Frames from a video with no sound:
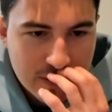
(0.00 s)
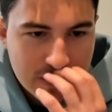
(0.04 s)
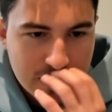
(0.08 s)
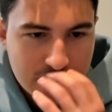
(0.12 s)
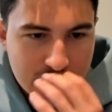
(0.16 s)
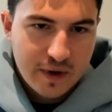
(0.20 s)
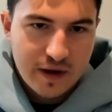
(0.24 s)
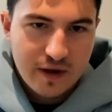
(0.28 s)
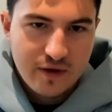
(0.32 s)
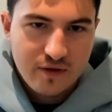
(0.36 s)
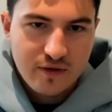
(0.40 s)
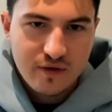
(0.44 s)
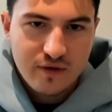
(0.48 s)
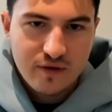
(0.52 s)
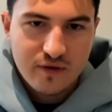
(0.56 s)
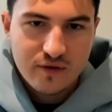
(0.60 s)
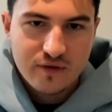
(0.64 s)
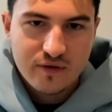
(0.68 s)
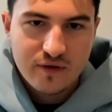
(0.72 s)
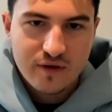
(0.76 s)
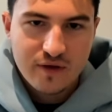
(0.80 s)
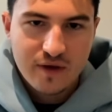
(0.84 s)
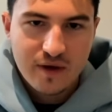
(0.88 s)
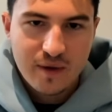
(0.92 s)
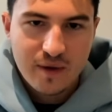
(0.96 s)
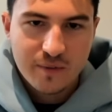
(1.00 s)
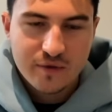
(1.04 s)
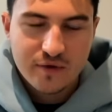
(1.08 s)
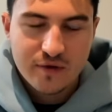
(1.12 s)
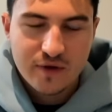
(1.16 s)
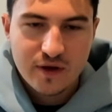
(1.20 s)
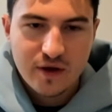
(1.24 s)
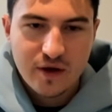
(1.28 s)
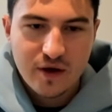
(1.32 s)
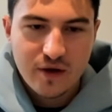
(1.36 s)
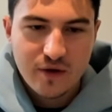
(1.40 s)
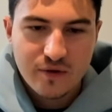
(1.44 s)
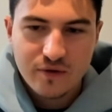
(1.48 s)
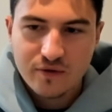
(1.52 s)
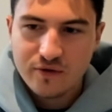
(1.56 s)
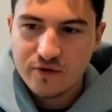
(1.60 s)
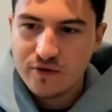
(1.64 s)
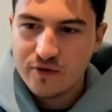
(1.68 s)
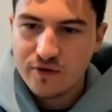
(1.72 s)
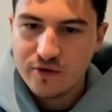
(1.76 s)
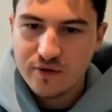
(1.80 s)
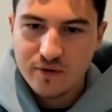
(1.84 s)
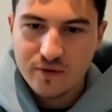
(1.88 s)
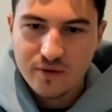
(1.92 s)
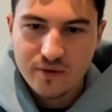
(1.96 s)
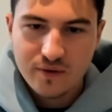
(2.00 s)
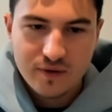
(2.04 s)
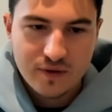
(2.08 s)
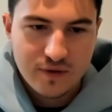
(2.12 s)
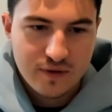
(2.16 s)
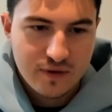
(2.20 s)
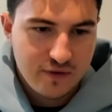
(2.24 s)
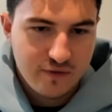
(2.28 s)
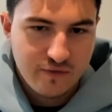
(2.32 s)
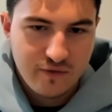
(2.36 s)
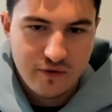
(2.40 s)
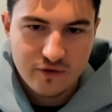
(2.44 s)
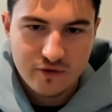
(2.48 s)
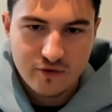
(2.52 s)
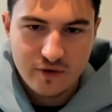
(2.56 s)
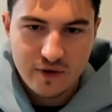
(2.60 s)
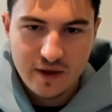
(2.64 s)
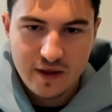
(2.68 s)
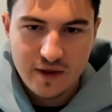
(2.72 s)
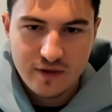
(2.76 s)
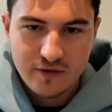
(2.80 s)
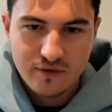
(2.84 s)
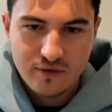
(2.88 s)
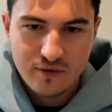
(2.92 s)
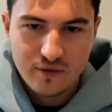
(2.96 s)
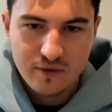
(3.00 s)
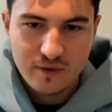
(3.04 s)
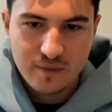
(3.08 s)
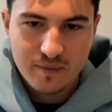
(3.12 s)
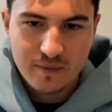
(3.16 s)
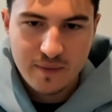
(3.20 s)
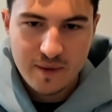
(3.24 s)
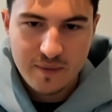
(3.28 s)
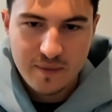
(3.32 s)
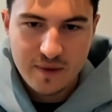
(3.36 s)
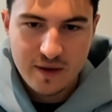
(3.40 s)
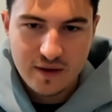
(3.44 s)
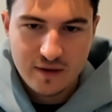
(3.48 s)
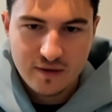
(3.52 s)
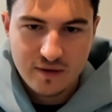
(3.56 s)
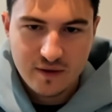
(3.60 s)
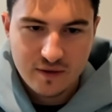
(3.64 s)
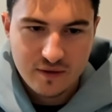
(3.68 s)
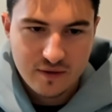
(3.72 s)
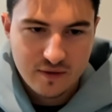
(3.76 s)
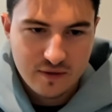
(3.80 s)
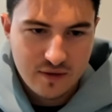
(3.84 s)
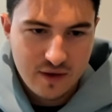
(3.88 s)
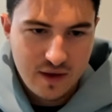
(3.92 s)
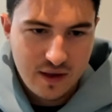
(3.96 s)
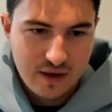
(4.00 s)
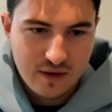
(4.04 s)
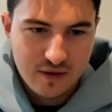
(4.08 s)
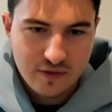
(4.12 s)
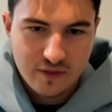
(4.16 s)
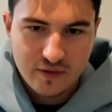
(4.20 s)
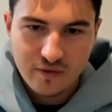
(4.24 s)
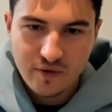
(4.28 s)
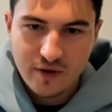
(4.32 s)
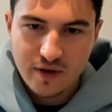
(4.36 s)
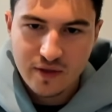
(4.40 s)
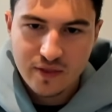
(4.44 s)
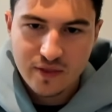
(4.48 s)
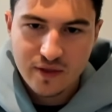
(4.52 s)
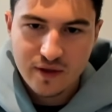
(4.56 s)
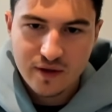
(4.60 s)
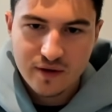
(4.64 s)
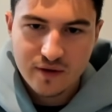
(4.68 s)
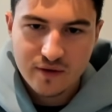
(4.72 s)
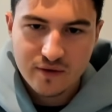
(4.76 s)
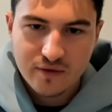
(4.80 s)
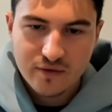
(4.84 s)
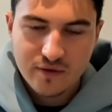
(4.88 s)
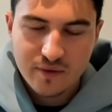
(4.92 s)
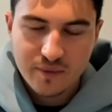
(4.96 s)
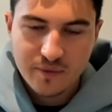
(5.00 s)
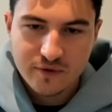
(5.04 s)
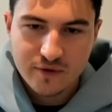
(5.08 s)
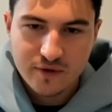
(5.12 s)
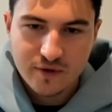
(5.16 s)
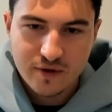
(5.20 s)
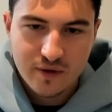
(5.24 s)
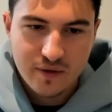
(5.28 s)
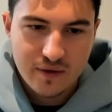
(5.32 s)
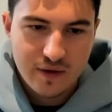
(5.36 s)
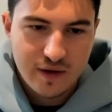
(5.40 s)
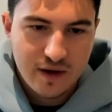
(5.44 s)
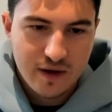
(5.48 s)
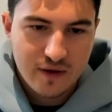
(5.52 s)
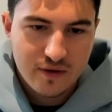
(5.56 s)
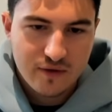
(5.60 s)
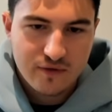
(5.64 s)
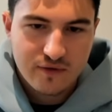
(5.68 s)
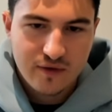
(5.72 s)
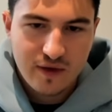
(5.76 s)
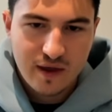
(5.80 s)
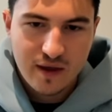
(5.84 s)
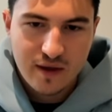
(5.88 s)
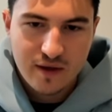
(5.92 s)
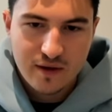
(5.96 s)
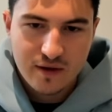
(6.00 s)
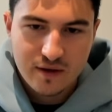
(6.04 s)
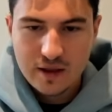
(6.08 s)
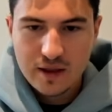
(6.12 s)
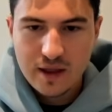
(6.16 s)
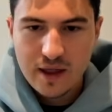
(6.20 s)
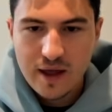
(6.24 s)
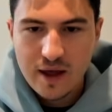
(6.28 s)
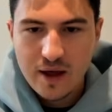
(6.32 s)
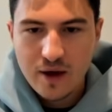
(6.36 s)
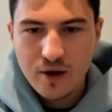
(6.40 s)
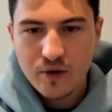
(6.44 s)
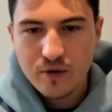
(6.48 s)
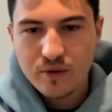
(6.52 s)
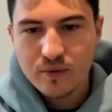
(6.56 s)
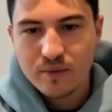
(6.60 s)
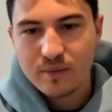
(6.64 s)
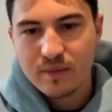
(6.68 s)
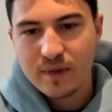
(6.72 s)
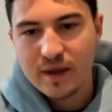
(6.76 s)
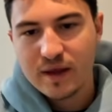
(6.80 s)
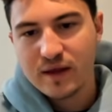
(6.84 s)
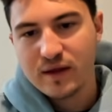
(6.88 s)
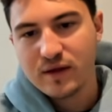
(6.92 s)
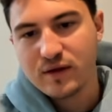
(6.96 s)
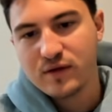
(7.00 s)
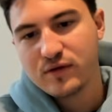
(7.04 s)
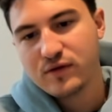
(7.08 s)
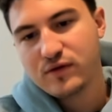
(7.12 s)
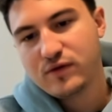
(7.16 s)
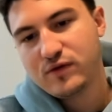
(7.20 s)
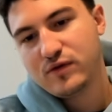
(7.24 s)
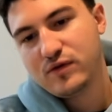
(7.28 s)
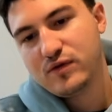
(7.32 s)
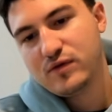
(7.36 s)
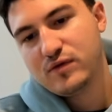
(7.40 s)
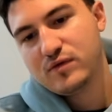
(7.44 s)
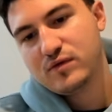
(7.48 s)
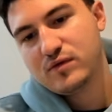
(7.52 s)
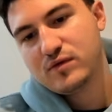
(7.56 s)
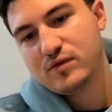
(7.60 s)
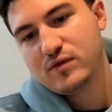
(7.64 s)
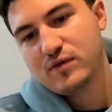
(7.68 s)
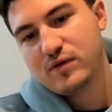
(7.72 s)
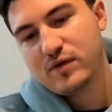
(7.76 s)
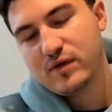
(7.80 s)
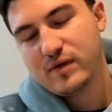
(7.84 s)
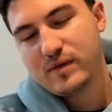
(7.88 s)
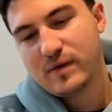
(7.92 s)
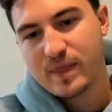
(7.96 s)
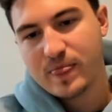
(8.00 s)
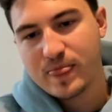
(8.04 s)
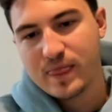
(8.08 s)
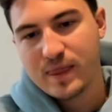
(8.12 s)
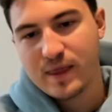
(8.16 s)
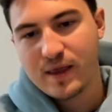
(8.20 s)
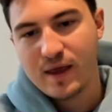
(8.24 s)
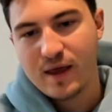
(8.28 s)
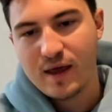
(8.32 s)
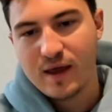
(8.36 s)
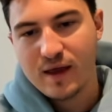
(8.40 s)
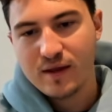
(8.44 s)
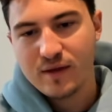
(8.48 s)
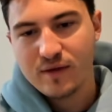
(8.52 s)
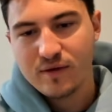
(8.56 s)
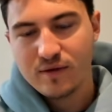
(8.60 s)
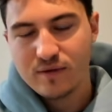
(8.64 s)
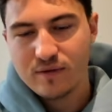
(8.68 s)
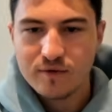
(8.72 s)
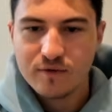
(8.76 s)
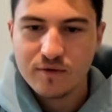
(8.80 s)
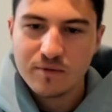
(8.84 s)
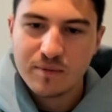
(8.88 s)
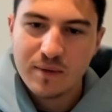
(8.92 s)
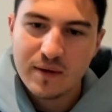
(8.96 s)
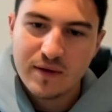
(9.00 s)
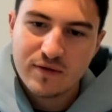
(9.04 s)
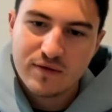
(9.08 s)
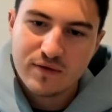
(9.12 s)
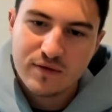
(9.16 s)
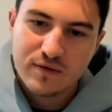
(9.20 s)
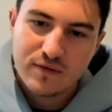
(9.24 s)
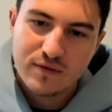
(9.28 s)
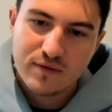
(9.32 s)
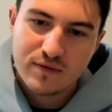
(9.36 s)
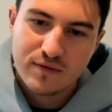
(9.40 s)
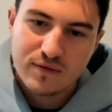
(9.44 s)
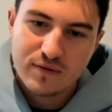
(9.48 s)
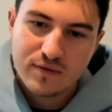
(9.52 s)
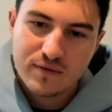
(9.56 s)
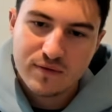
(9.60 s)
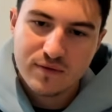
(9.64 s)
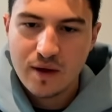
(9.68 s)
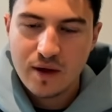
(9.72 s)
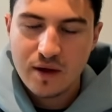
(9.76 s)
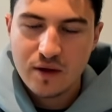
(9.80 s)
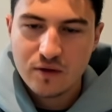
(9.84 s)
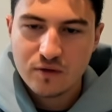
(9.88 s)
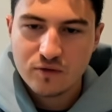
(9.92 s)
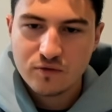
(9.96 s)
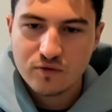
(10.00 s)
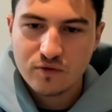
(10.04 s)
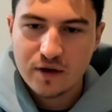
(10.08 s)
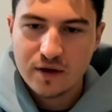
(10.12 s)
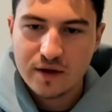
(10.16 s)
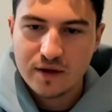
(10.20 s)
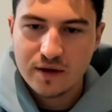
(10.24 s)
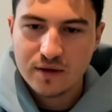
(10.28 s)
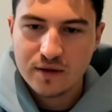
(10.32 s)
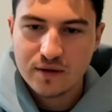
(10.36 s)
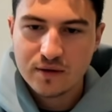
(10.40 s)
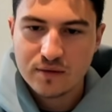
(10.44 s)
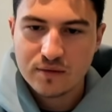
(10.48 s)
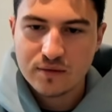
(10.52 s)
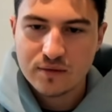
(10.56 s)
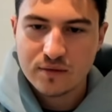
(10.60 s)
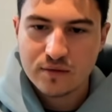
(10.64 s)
So what we're gonna do is I'm just gonna go to use the visual edit tool. Maybe it didn't edit the right thing. So I'm just gonna go here and say, allow me to add spaces while writing.